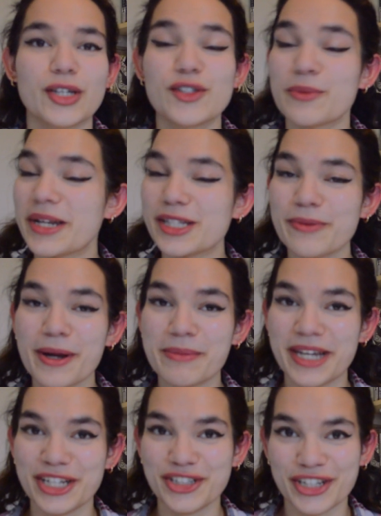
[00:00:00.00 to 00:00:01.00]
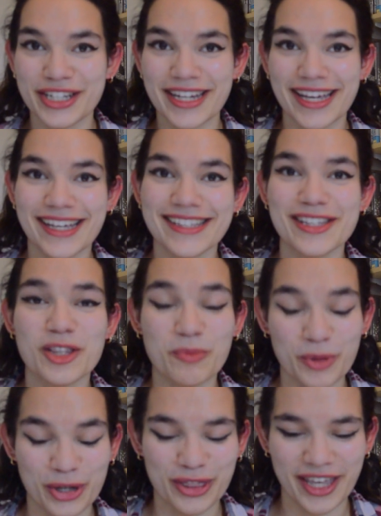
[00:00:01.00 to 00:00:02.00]
So my next recommendation is The
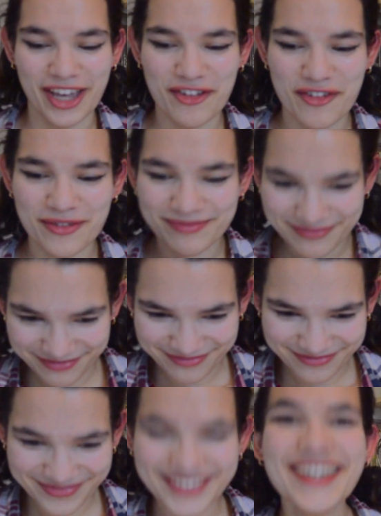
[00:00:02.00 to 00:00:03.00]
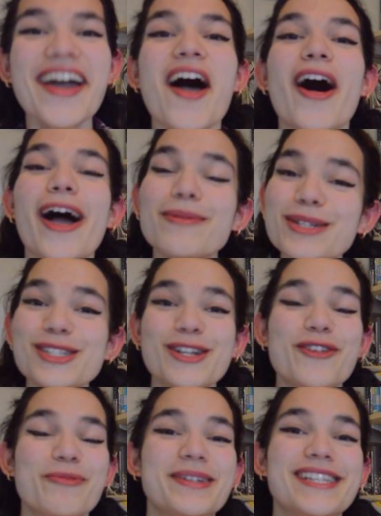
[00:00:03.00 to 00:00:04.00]
Book Thief. I'm going to
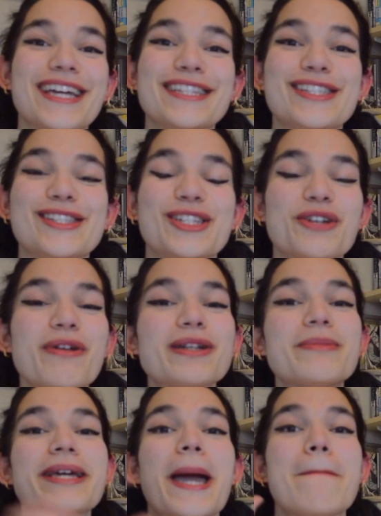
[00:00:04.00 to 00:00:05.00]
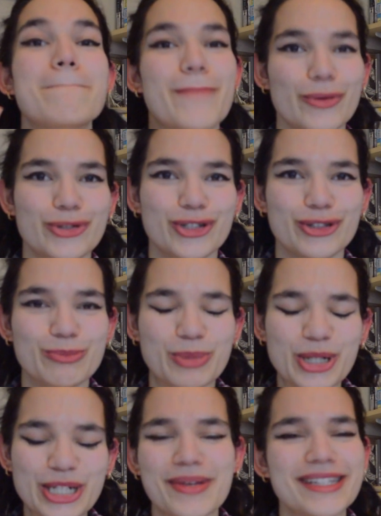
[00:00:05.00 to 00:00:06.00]
start off by saying this is an incredibly emotional
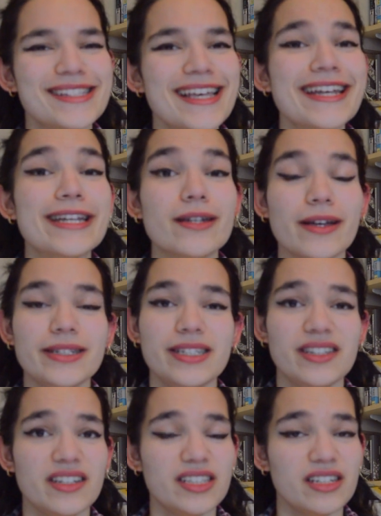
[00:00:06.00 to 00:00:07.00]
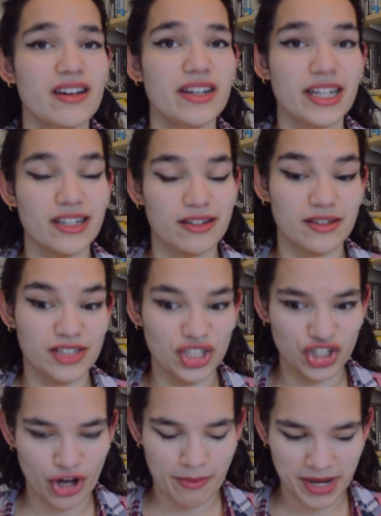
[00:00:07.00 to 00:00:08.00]
book. It's set in 1939 in Nazi
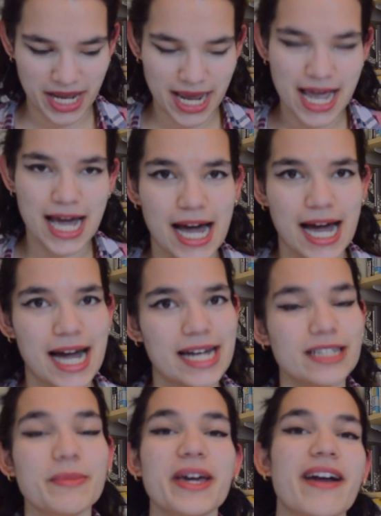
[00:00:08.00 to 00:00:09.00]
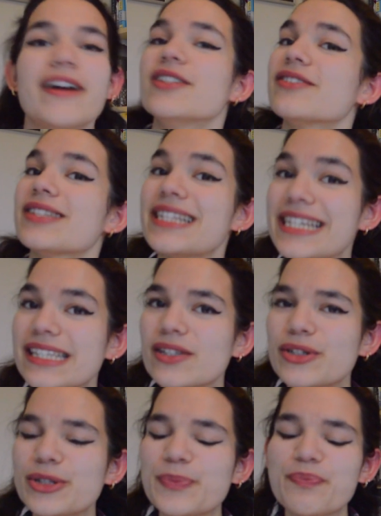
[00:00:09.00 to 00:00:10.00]
Germany, and the main character is
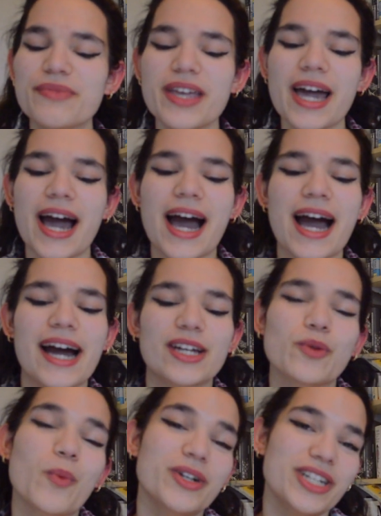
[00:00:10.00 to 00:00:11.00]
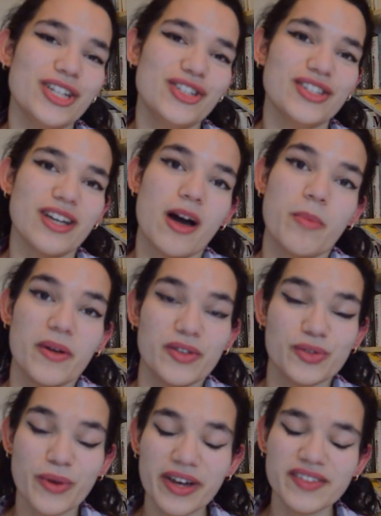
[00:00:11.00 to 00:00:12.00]
Liesel, and one day she's at her
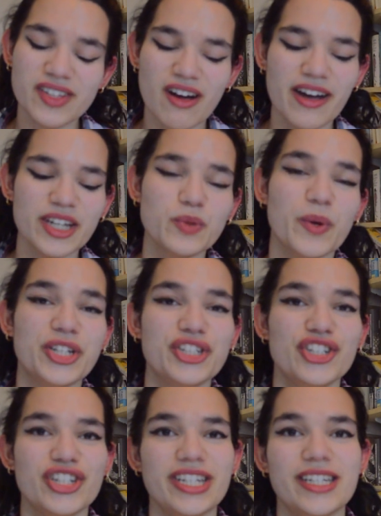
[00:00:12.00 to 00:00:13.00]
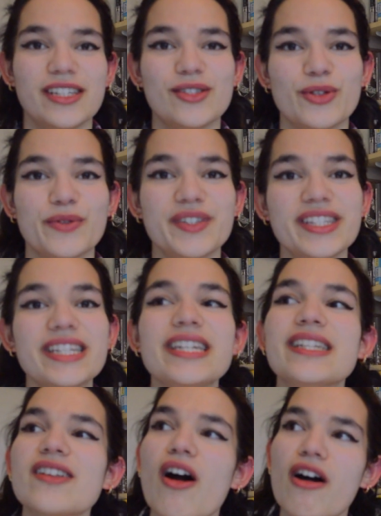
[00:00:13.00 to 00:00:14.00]
brother's graveside when she sort of
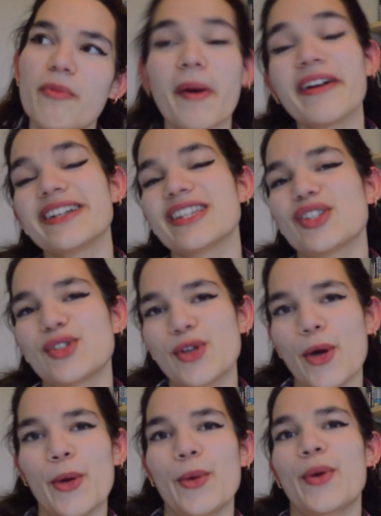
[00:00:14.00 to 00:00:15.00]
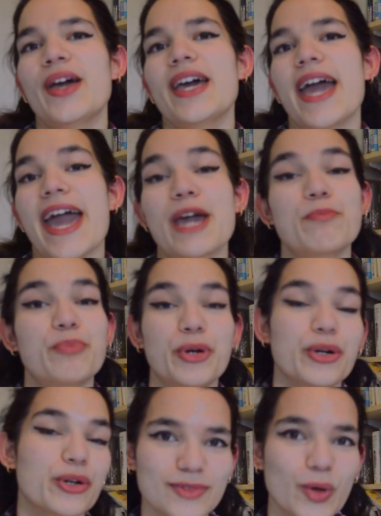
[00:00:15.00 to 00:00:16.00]
sees, half buried in the snow, a
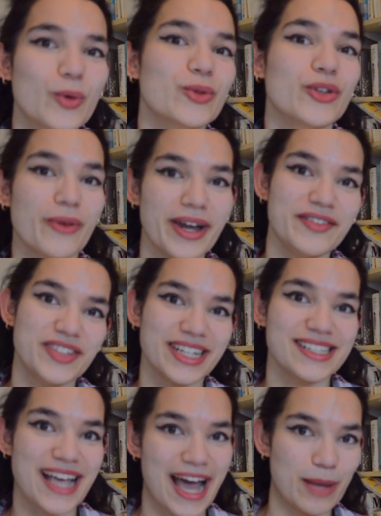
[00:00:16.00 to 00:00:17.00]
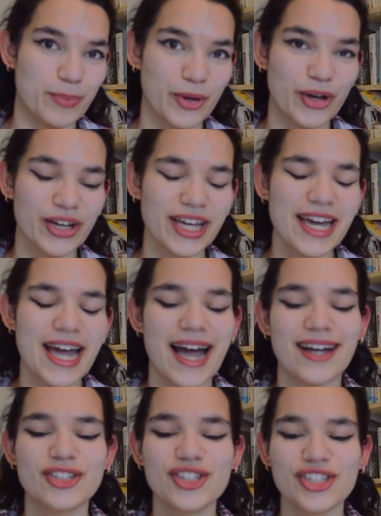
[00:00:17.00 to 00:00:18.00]
book called The Gravedigger's Handbook,
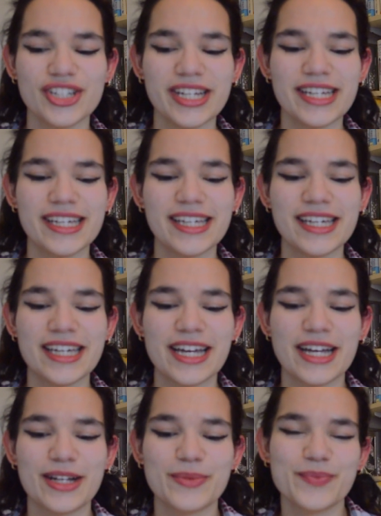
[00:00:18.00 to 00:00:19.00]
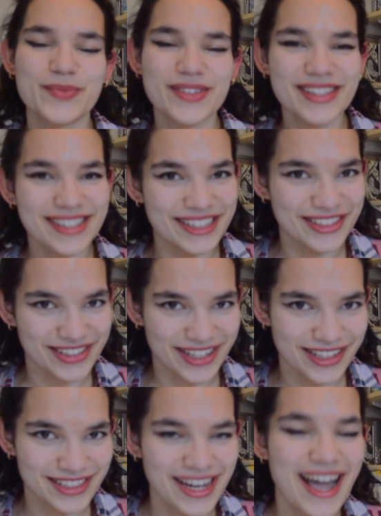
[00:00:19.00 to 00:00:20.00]
and she steals
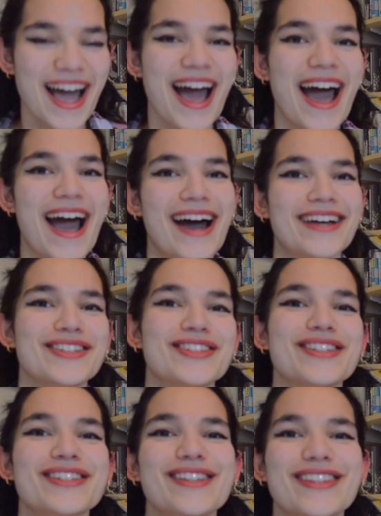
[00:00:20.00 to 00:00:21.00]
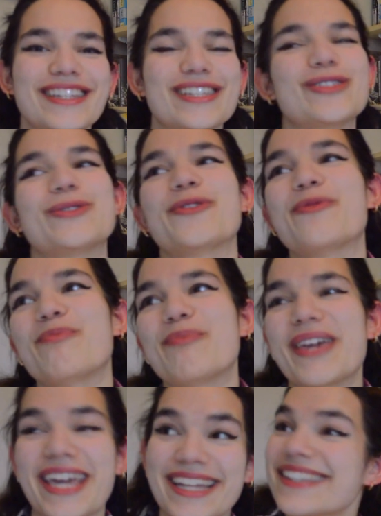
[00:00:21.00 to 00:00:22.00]
it. And this sort of
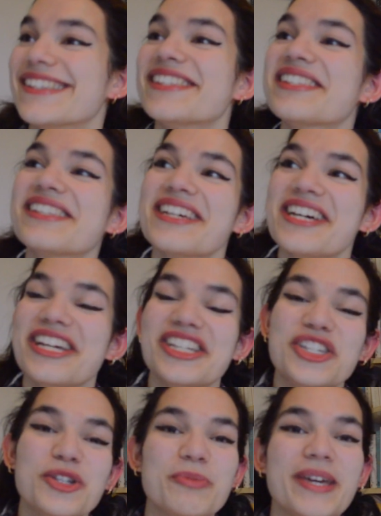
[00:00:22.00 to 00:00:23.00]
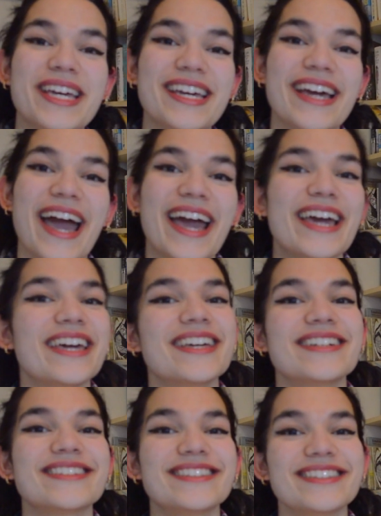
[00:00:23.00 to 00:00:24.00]
begins to be a